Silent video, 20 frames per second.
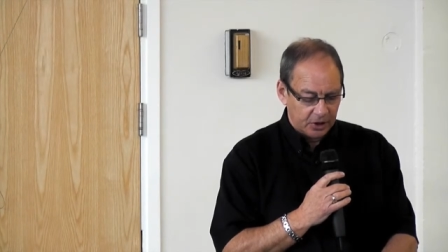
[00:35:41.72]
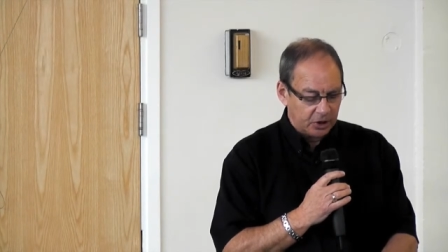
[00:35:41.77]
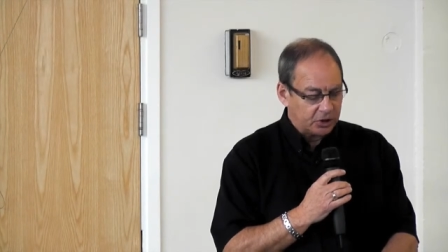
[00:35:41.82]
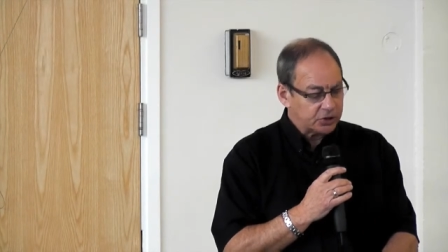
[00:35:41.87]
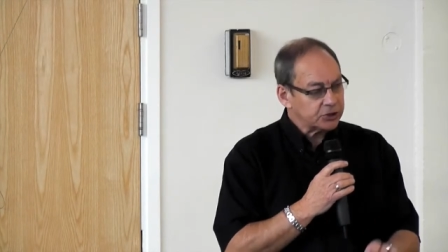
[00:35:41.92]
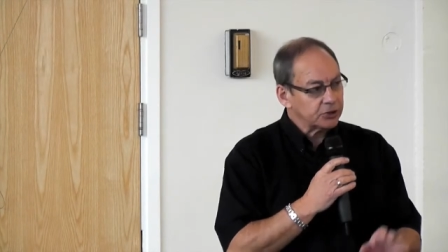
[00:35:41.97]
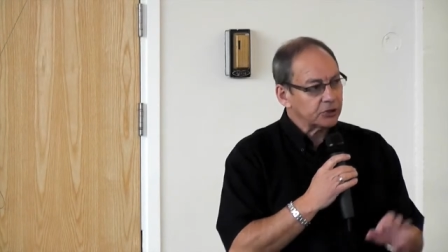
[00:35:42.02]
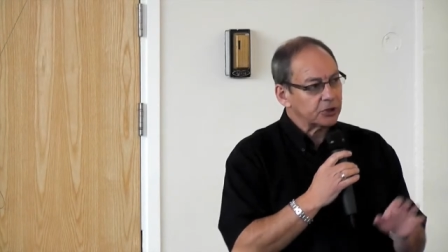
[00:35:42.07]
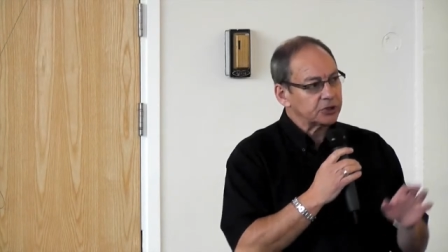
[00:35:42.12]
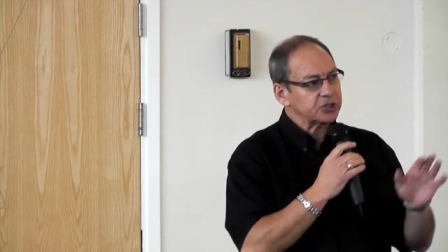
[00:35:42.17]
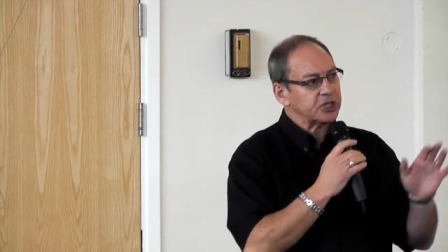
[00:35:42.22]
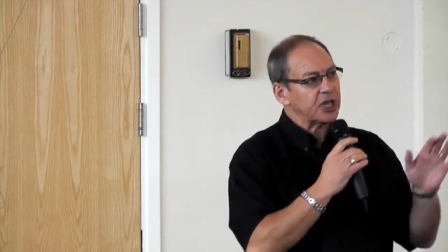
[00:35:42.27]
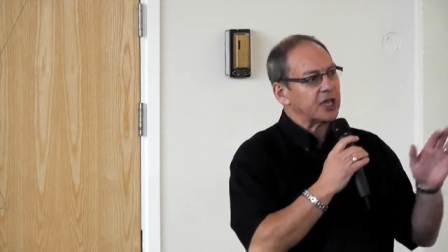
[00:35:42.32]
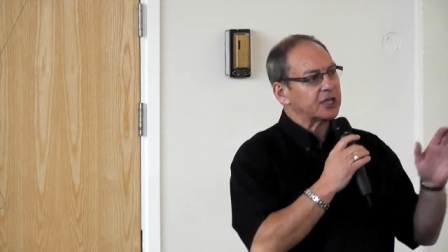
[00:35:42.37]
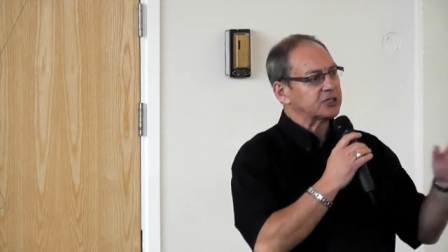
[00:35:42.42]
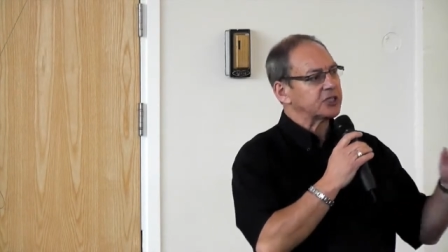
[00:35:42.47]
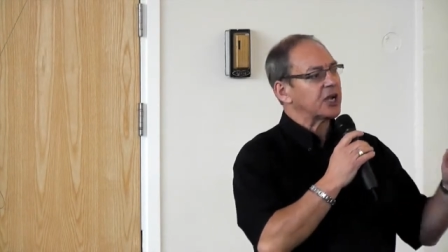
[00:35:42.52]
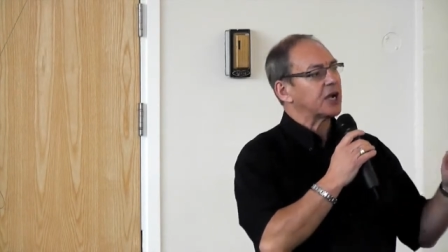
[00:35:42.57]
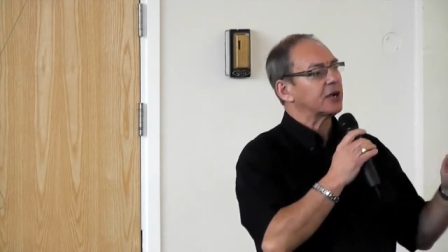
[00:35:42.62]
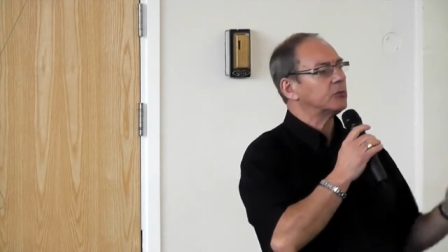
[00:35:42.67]
He chose the
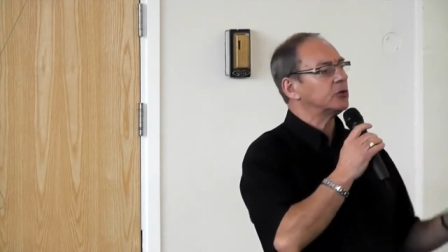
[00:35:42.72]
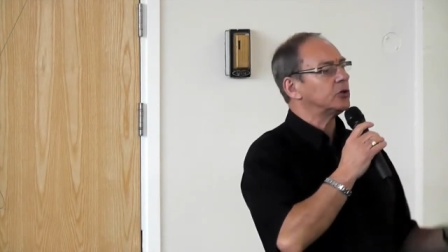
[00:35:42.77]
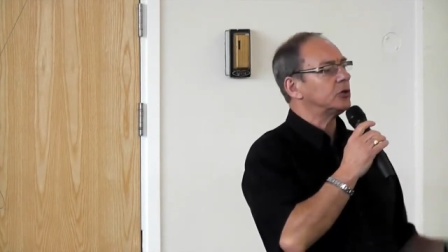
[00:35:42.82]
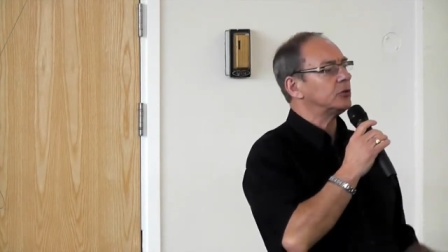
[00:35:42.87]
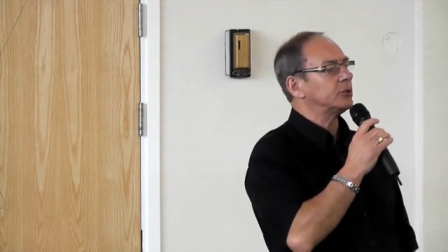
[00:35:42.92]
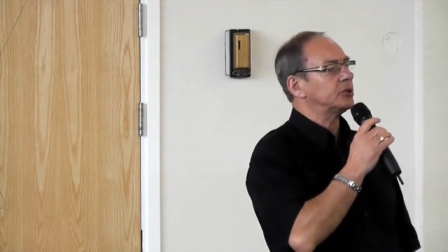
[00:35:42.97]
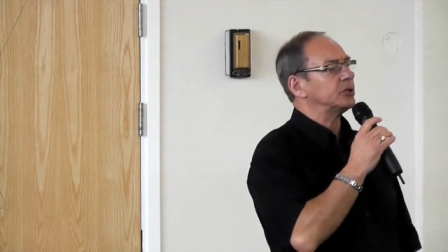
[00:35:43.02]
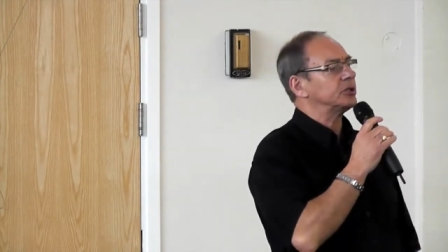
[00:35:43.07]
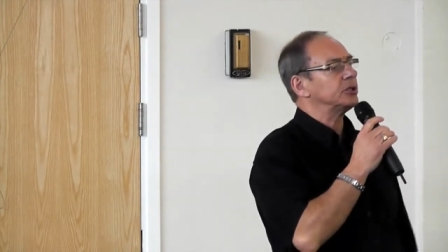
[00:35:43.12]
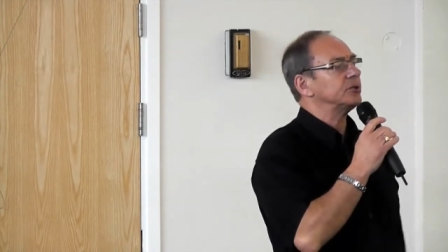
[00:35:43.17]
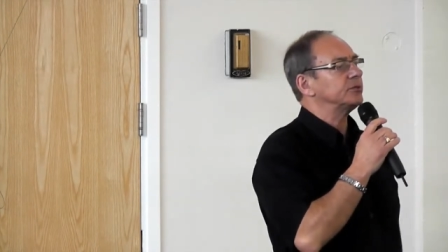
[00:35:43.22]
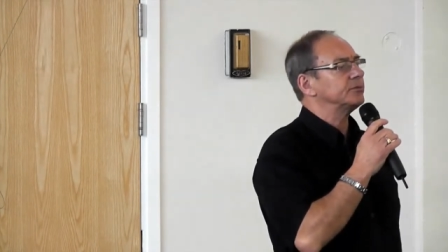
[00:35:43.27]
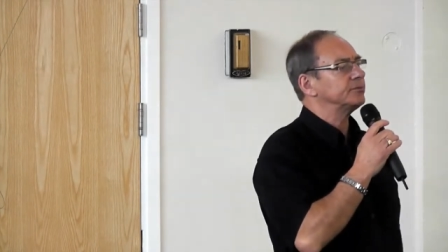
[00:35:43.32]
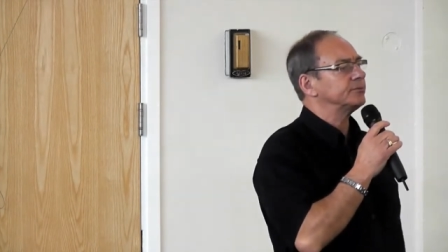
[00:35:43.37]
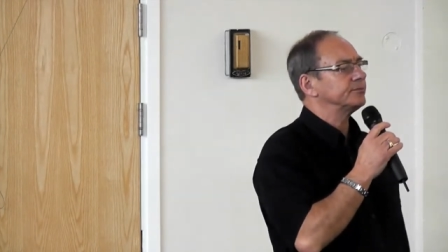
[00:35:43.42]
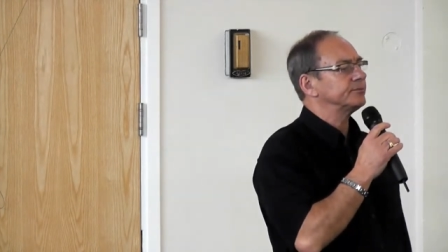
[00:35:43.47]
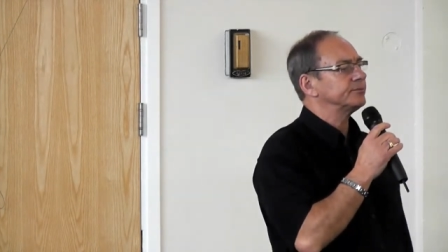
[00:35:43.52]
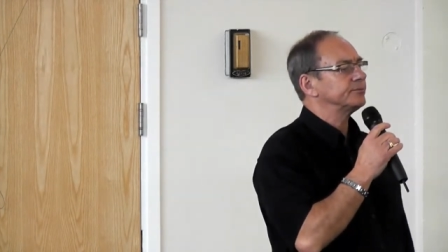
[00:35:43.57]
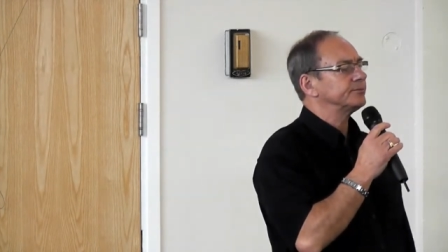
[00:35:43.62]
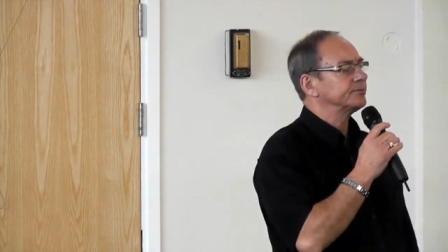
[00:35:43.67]
exact moment,
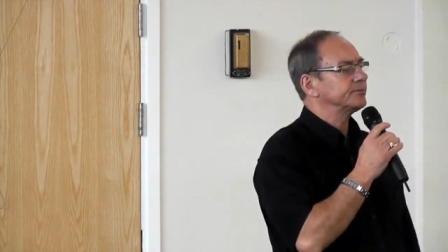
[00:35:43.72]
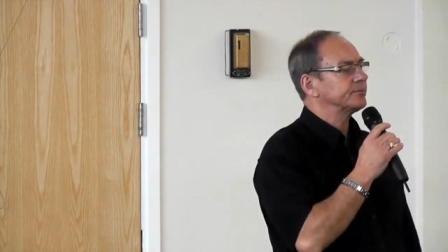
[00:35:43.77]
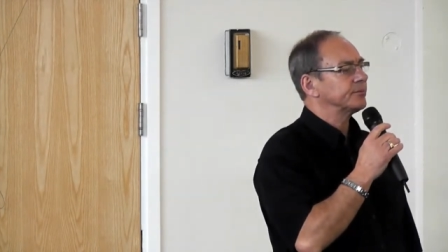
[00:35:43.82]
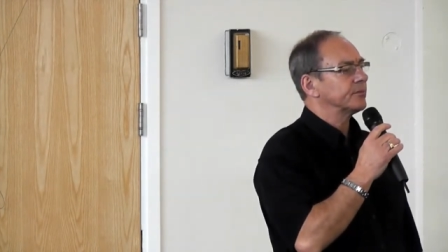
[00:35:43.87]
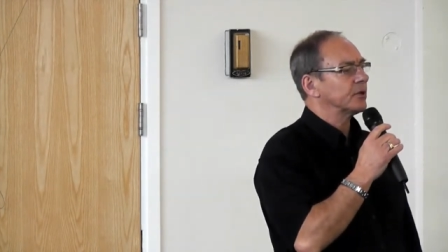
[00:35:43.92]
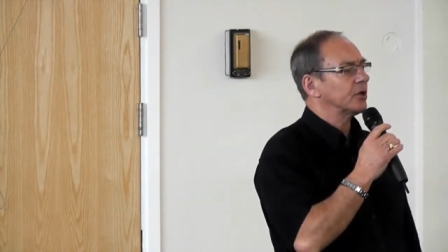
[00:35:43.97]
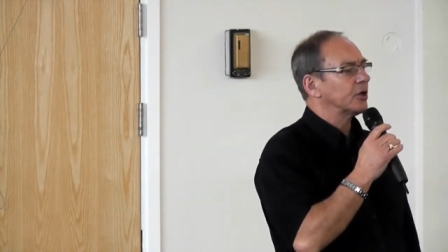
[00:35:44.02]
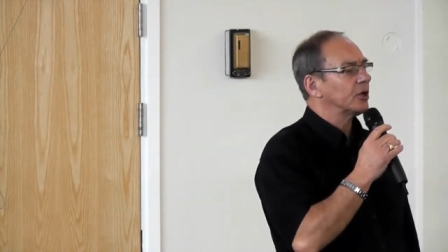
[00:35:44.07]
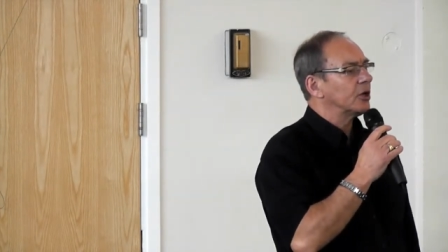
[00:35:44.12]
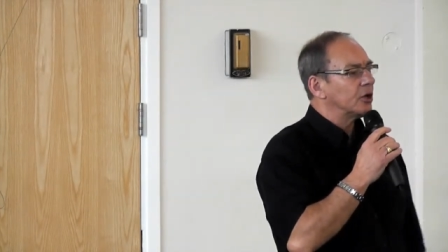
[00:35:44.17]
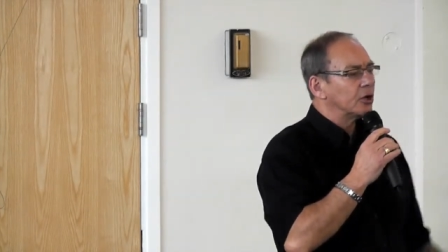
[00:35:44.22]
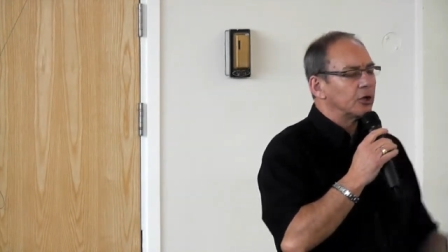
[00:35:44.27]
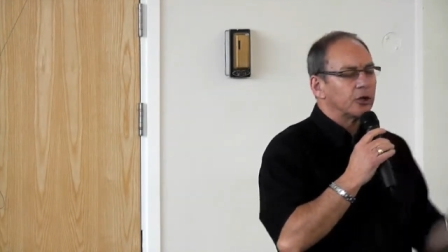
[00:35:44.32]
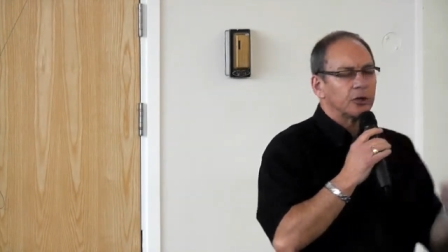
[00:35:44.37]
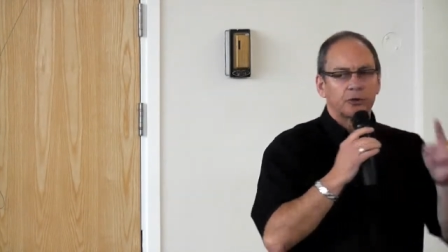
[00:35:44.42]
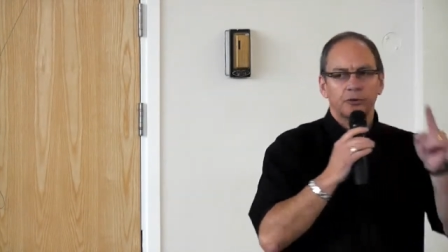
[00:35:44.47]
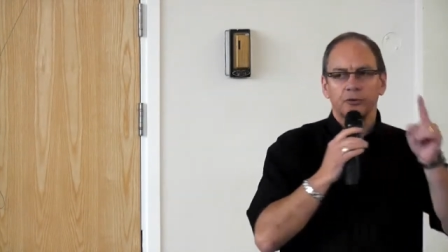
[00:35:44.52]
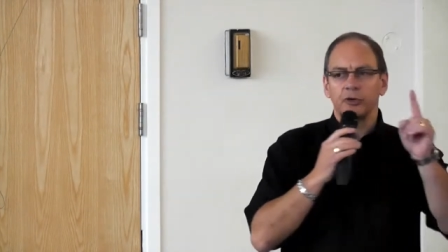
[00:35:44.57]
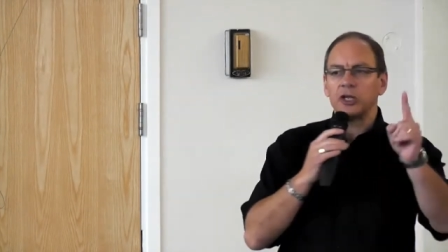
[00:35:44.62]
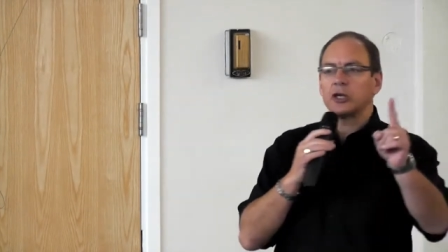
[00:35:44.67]

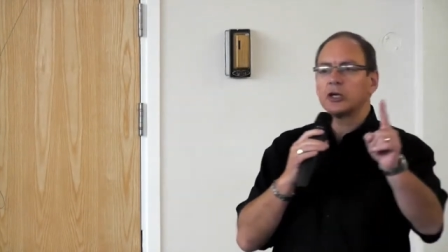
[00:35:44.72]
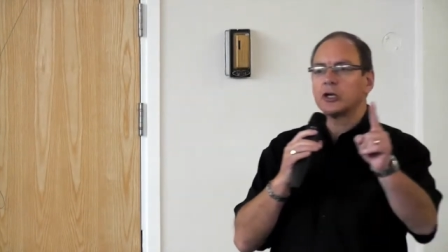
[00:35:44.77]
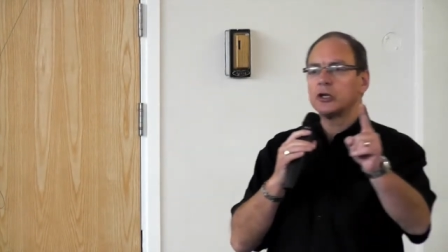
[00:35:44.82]
three